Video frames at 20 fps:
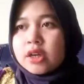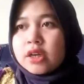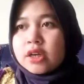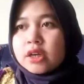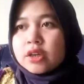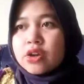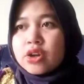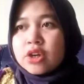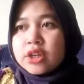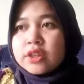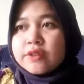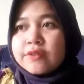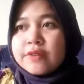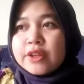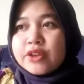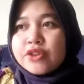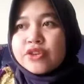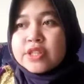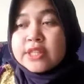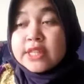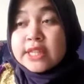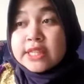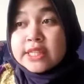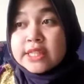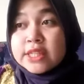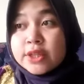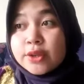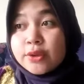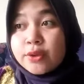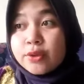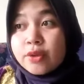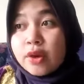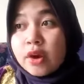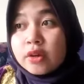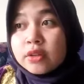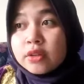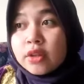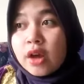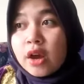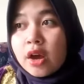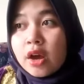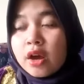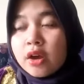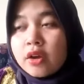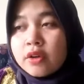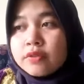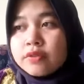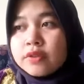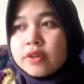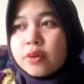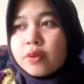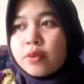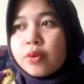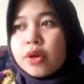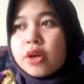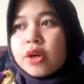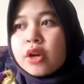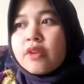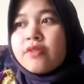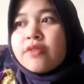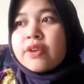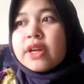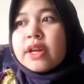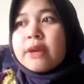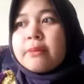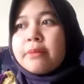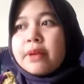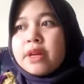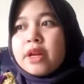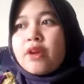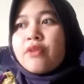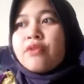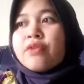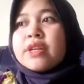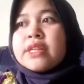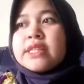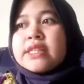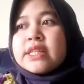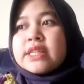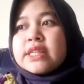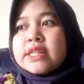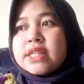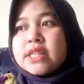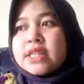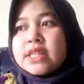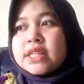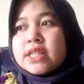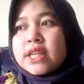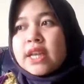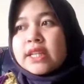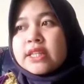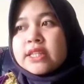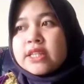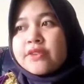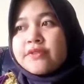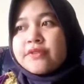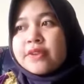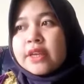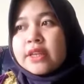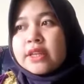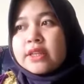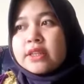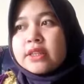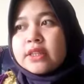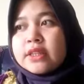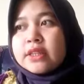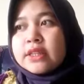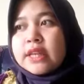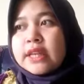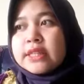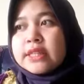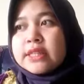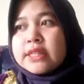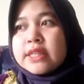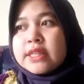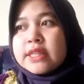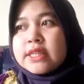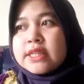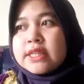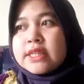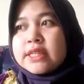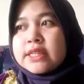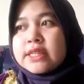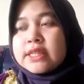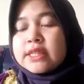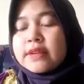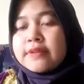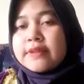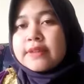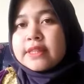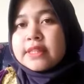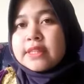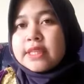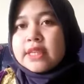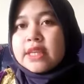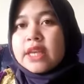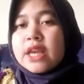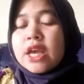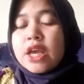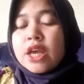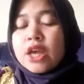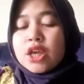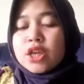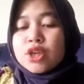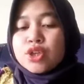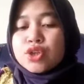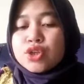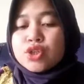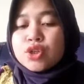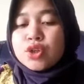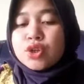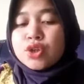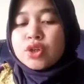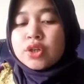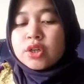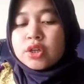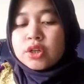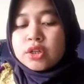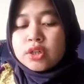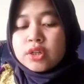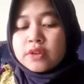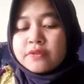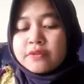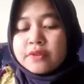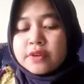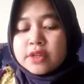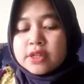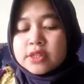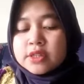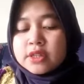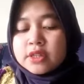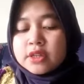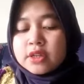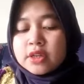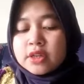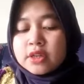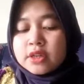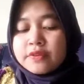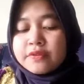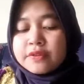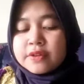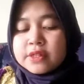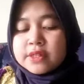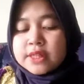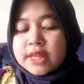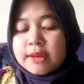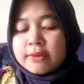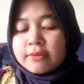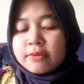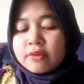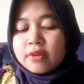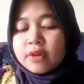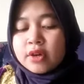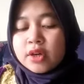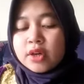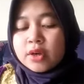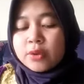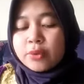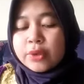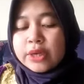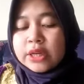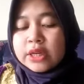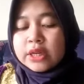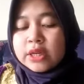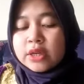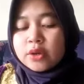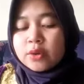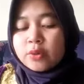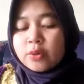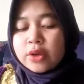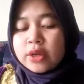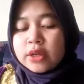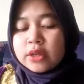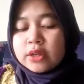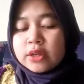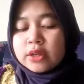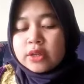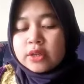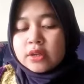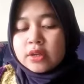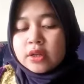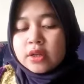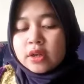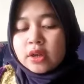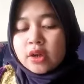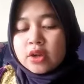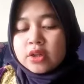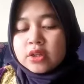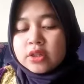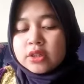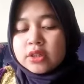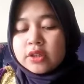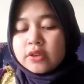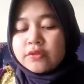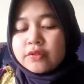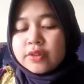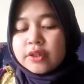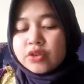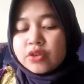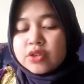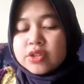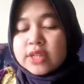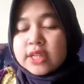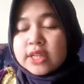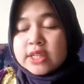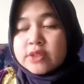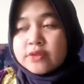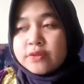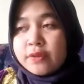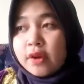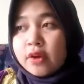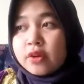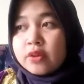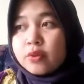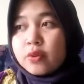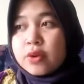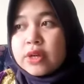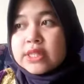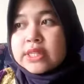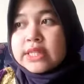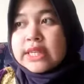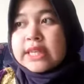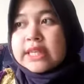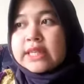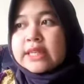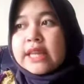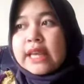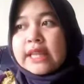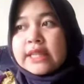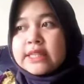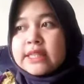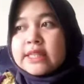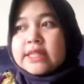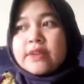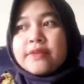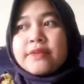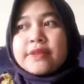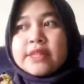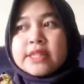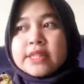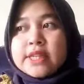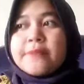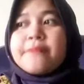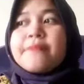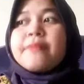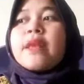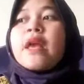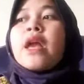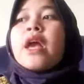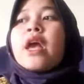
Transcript: cognitive linguistics grew out of the work of a number of researchers active in the 1970s. So the first time when cognitive linguistics found was in 1970.